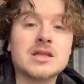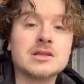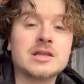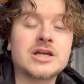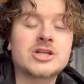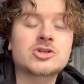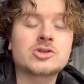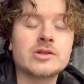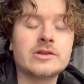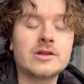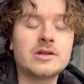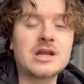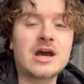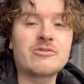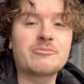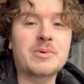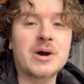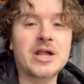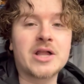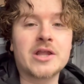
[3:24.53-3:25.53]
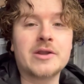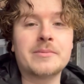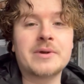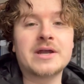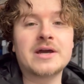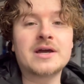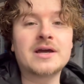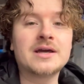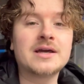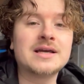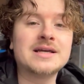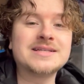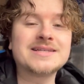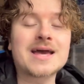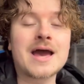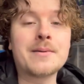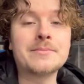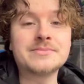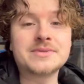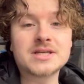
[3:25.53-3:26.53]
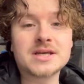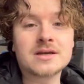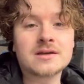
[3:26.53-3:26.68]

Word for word: Literally the death pallet at the minute is empty.